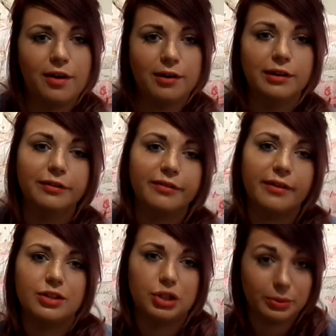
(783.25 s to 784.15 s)
of
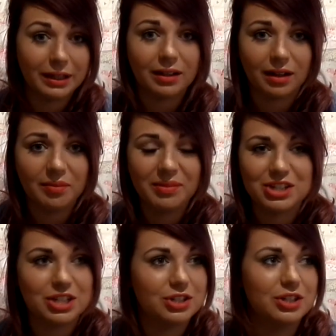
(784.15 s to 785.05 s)
chewing gum,
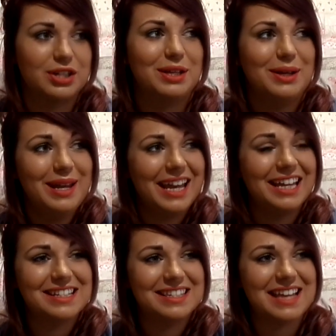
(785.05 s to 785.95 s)
which is just
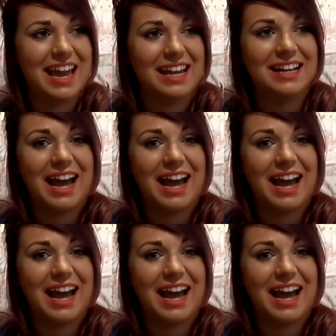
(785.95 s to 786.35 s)
insane,